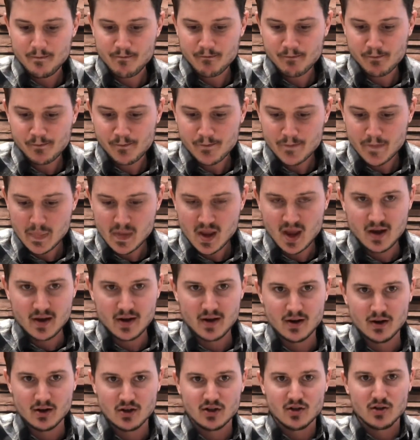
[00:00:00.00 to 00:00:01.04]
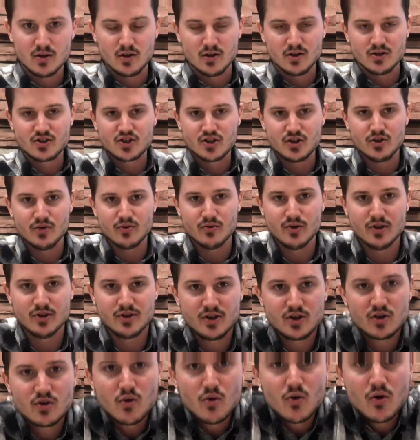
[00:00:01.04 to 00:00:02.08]
and I'll show you really
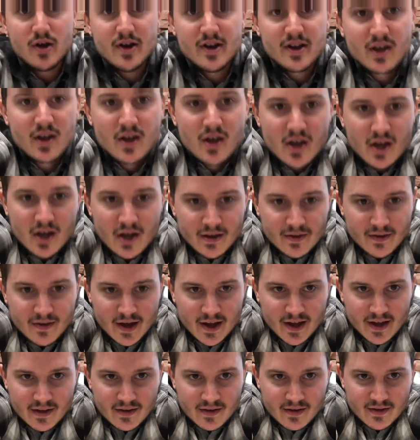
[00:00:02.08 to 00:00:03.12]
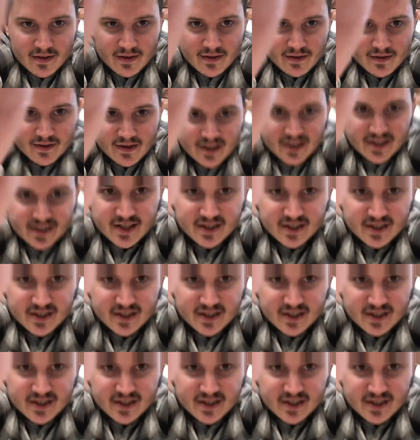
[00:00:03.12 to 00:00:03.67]
quick, that this